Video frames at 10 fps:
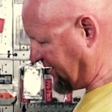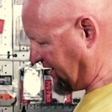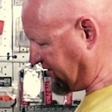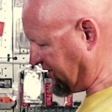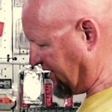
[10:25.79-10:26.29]

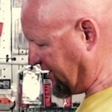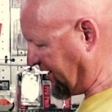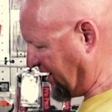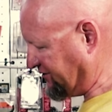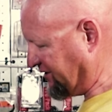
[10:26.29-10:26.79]
case I
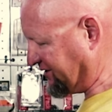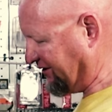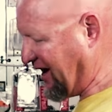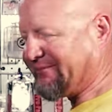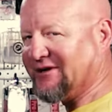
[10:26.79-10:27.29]
got into a
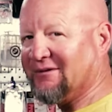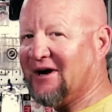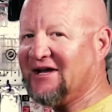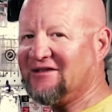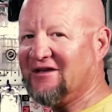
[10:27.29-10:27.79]
tilapia
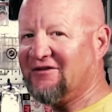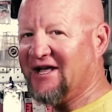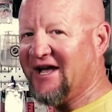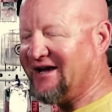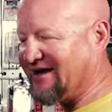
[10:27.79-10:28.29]
bite the other
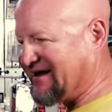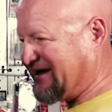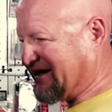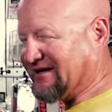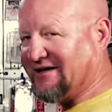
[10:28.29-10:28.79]
day.
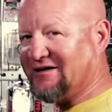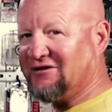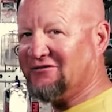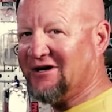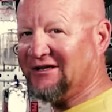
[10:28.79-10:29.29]
You need to
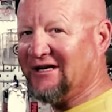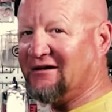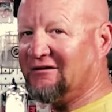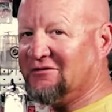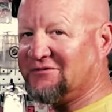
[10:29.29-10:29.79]
do
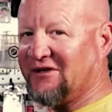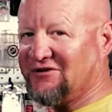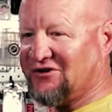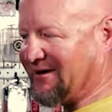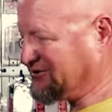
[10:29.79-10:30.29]
leader loops on
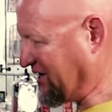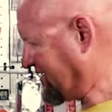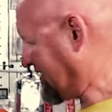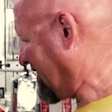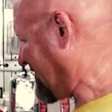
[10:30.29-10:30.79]
the drop
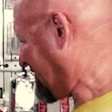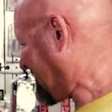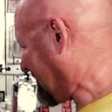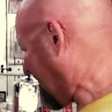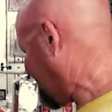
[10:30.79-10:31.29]
shot to
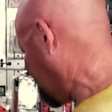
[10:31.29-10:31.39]
get that